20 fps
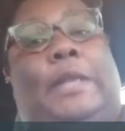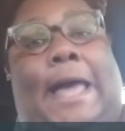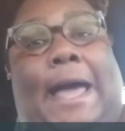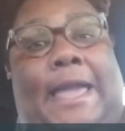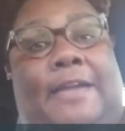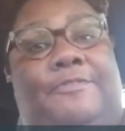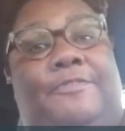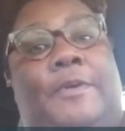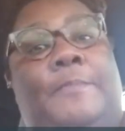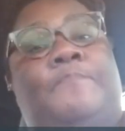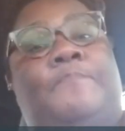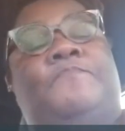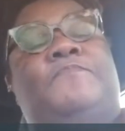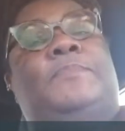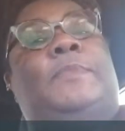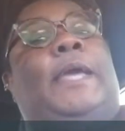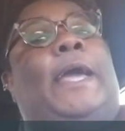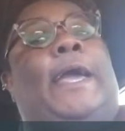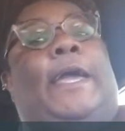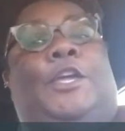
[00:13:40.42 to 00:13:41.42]
life
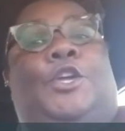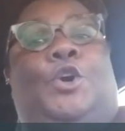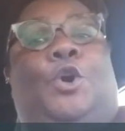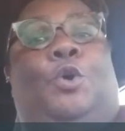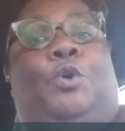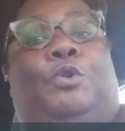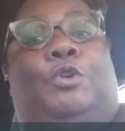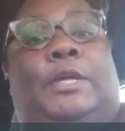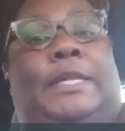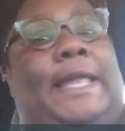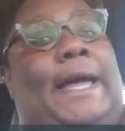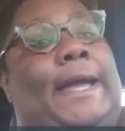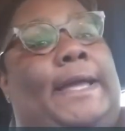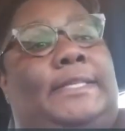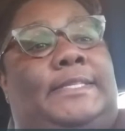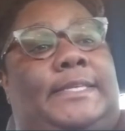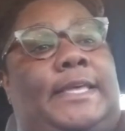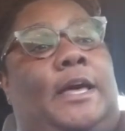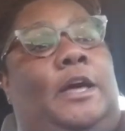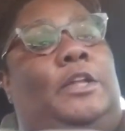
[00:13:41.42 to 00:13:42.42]
and your
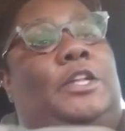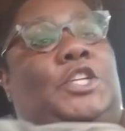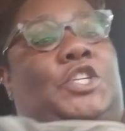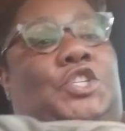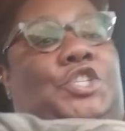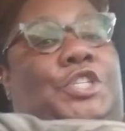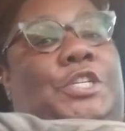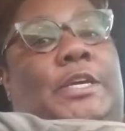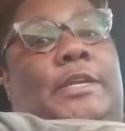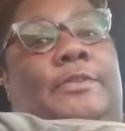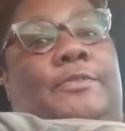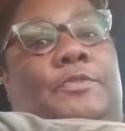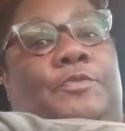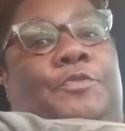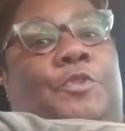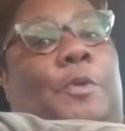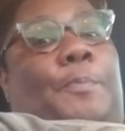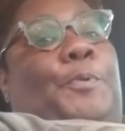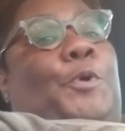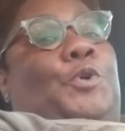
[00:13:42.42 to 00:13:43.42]
clientele and shit
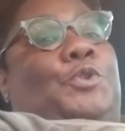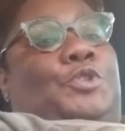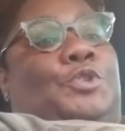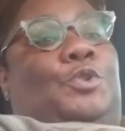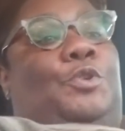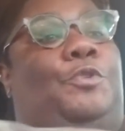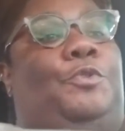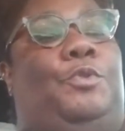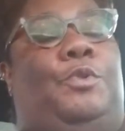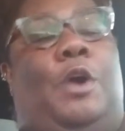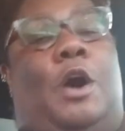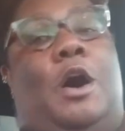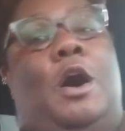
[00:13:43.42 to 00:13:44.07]
for personal